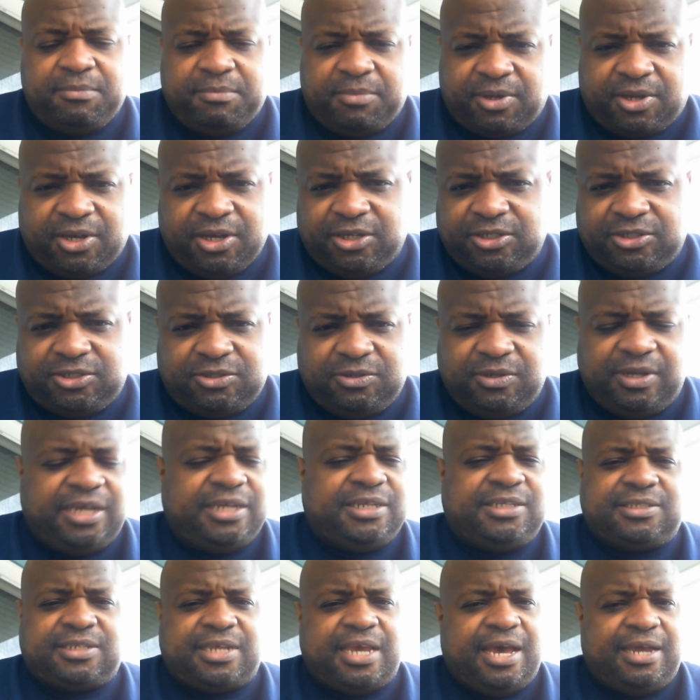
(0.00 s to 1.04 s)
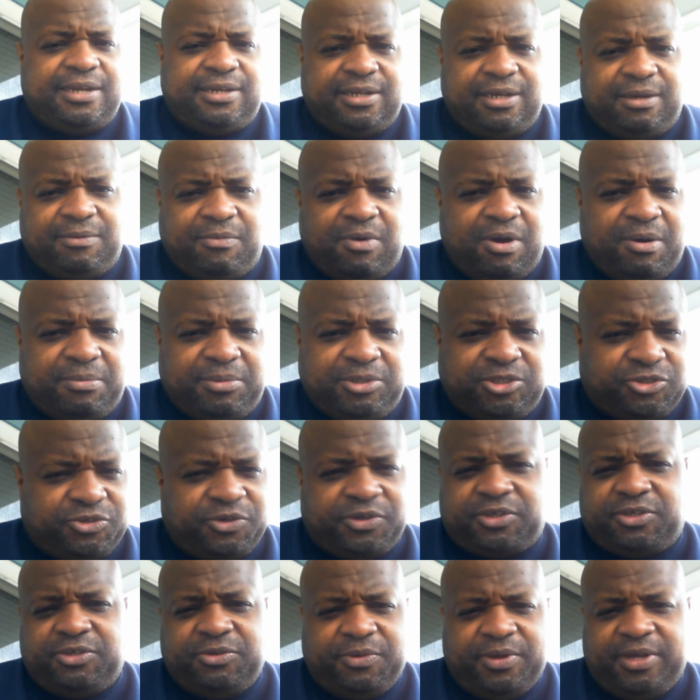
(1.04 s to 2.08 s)
because you let this goddamn woman
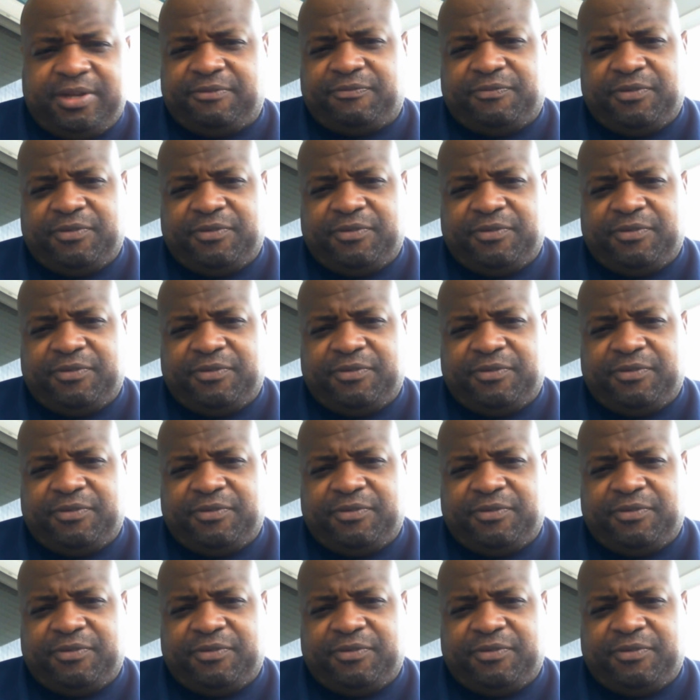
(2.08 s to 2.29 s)
trick you any